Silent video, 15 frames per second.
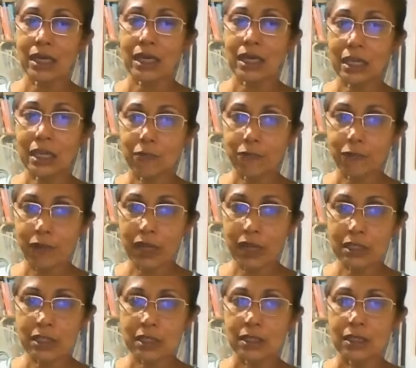In
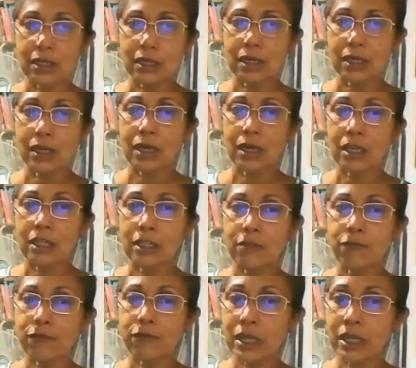fact, the
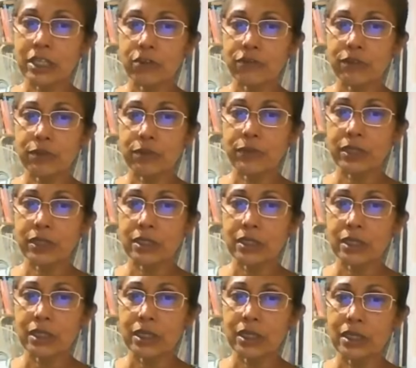flight of the bird
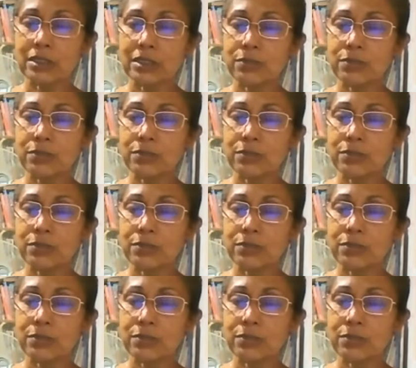is